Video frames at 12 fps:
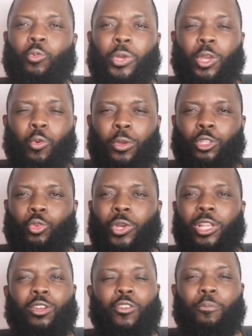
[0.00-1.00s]
We're going through
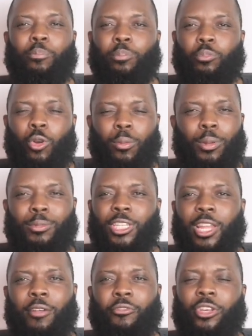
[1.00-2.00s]
a lot of problems
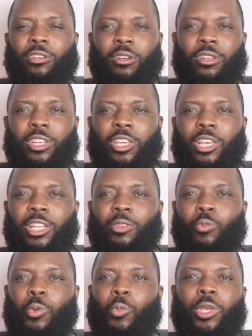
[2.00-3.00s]
in Africa.
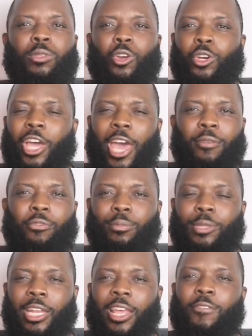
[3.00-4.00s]
We're not going to hide
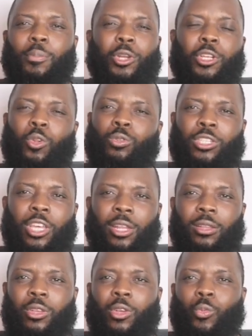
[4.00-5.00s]
from that. Everybody knows
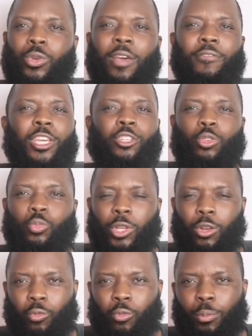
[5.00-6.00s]
that. We have issues
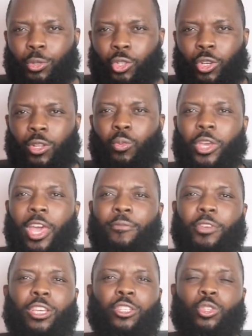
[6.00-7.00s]
with corruption, we
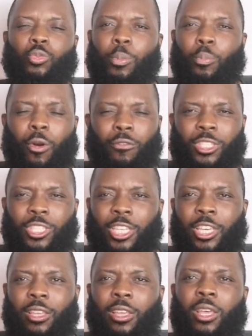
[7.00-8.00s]
have issues with
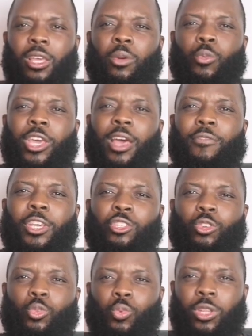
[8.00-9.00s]
poverty, we have
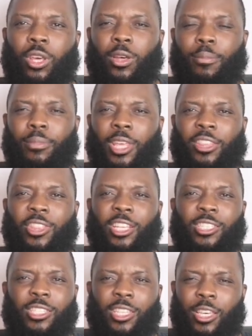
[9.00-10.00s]
issues with
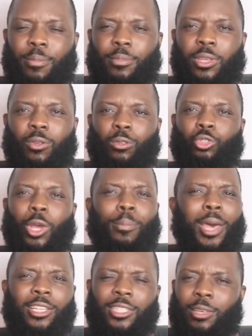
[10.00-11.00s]
ethnicism,
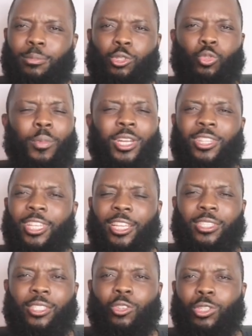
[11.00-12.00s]
tribalism, so many
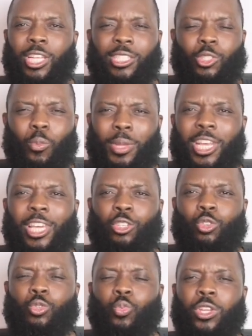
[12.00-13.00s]
things. There's so many
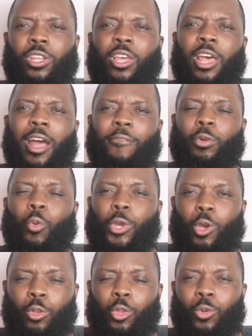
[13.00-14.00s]
issues with Africa.
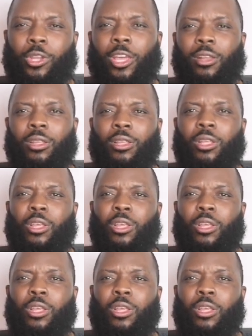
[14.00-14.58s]
We all know that.